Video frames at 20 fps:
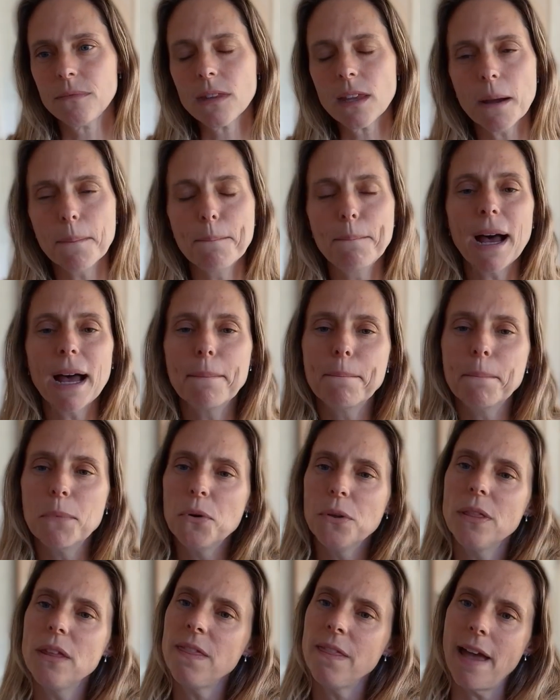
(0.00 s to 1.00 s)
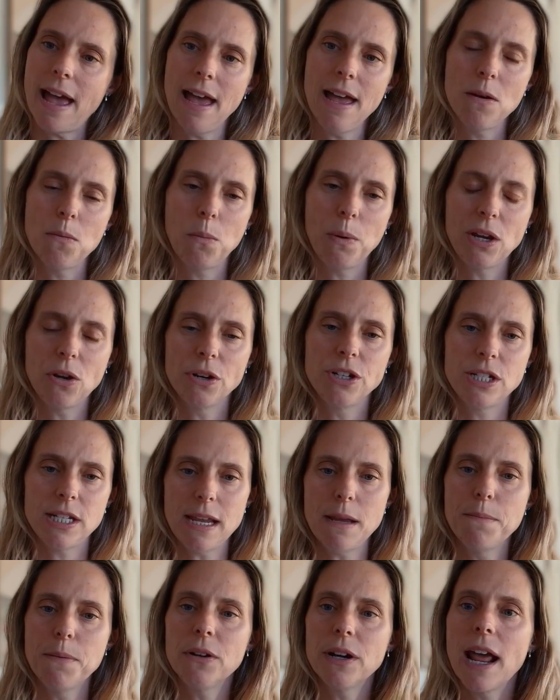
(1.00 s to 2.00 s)
But more than that, we go
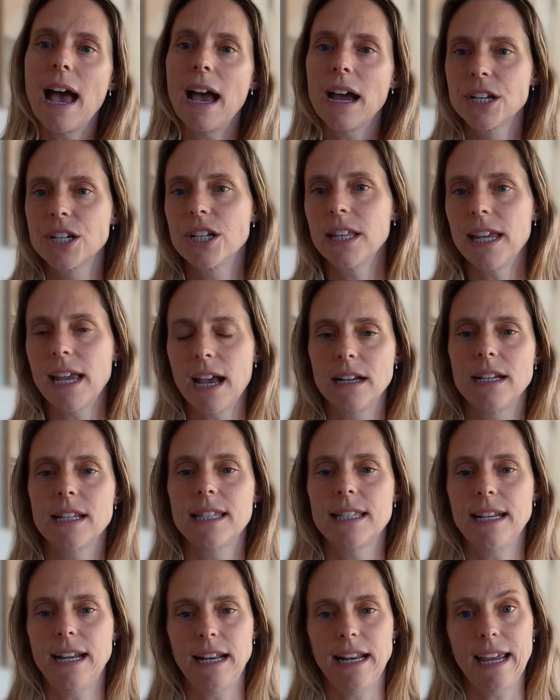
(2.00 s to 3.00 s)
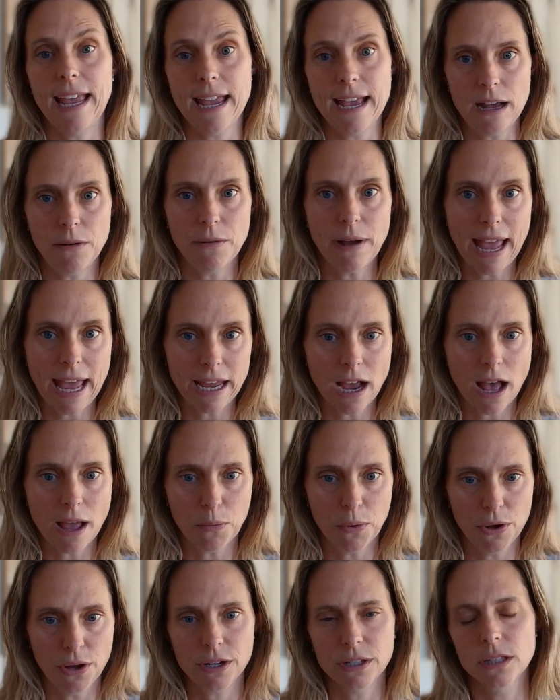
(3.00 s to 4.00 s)
deep on actually understanding how AI
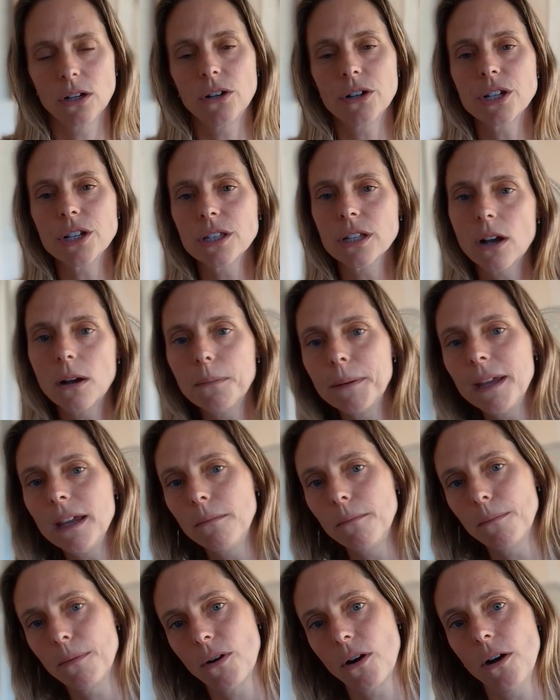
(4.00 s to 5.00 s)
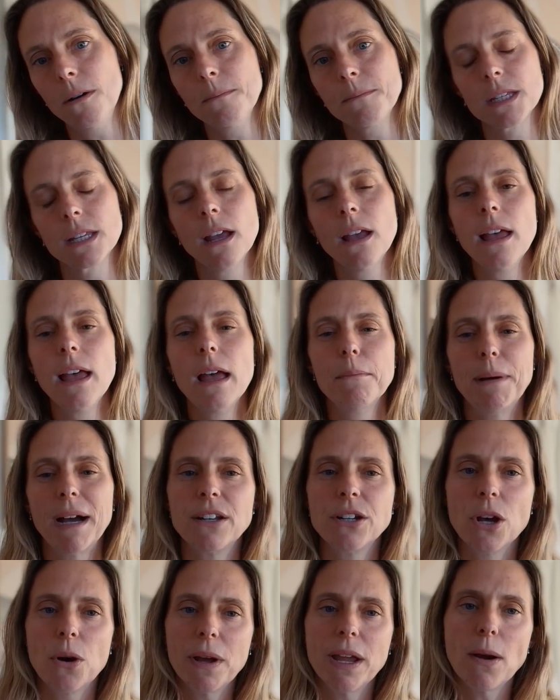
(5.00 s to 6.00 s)
works, not just copying prompts, but
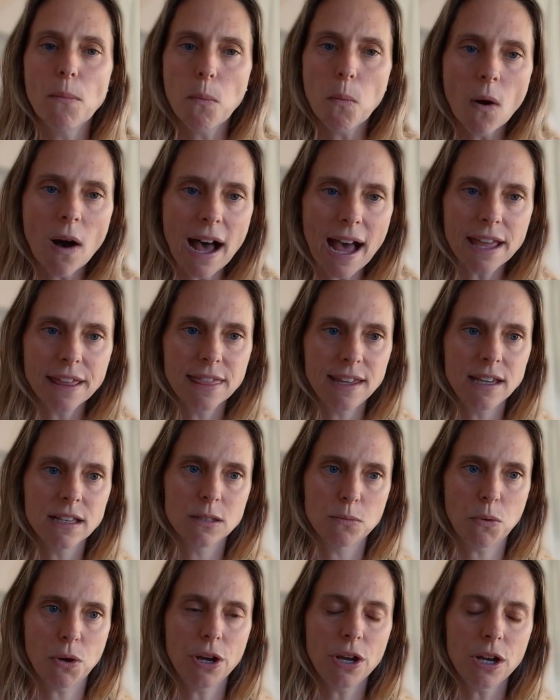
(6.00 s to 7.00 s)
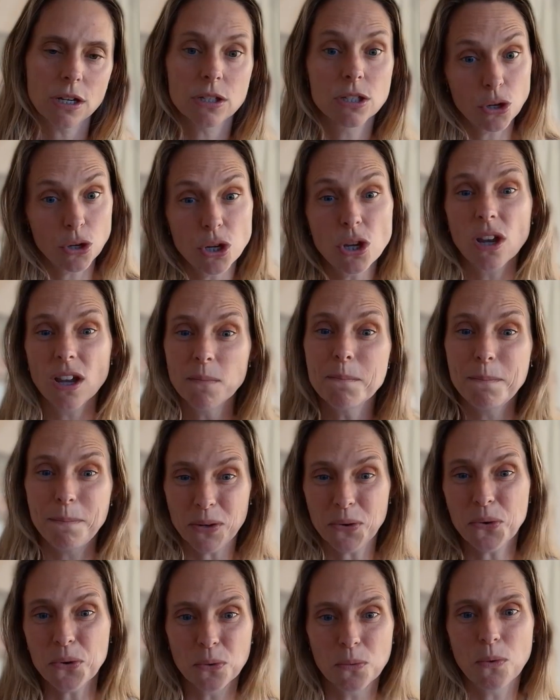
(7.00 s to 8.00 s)
knowing why things work so you can
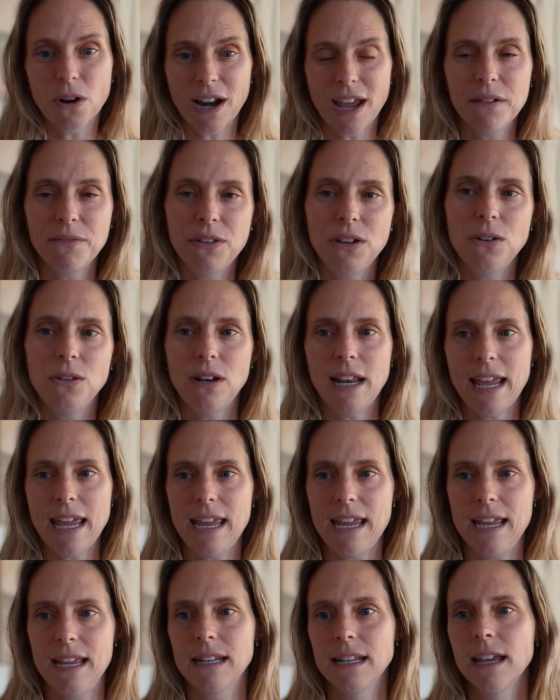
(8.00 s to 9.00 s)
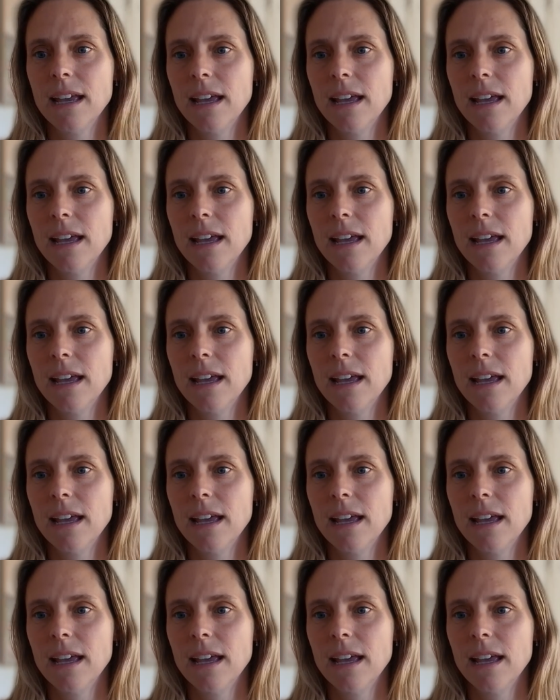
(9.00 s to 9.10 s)
build whatever you need.